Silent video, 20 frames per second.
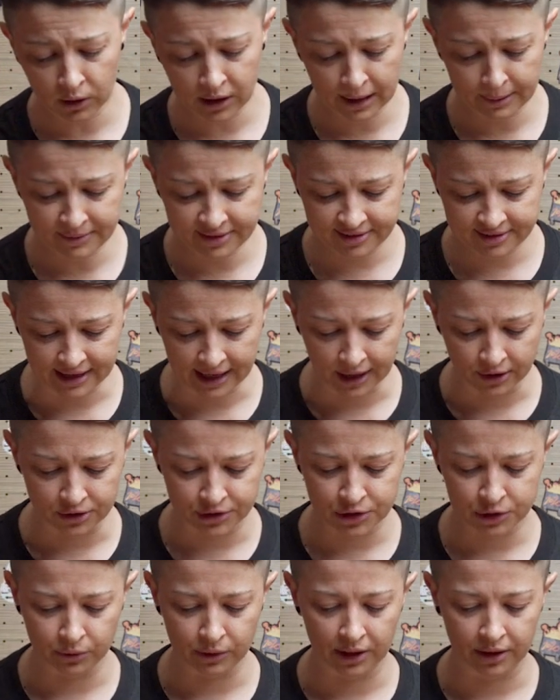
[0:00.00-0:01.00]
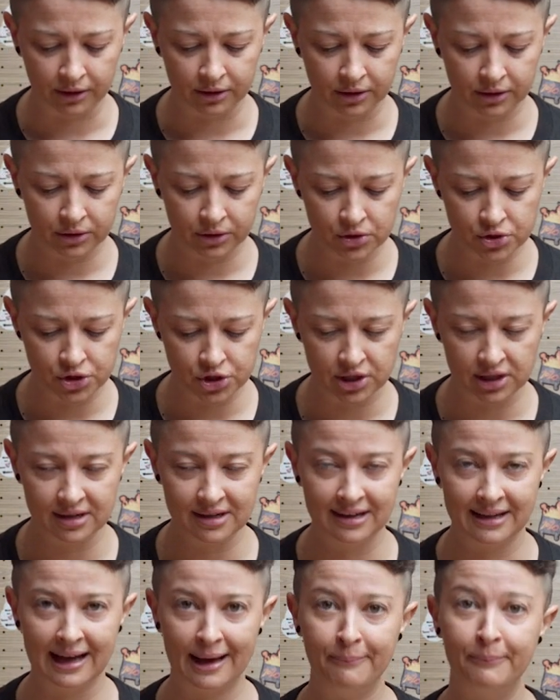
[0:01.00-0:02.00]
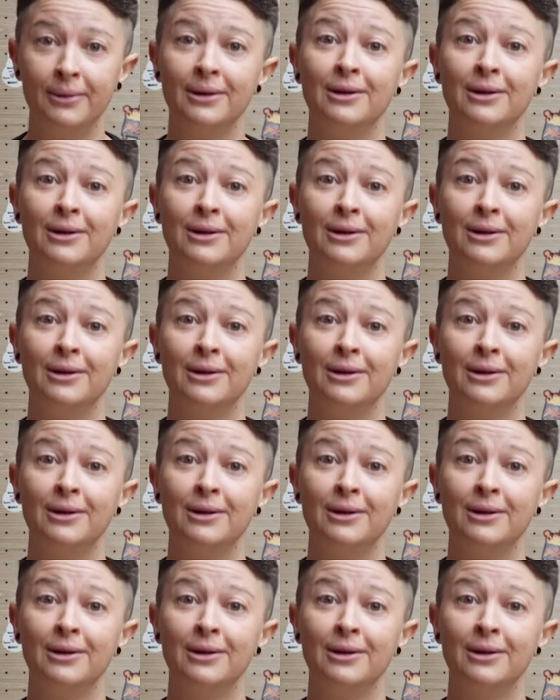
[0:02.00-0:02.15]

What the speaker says: comes down to our cushion cup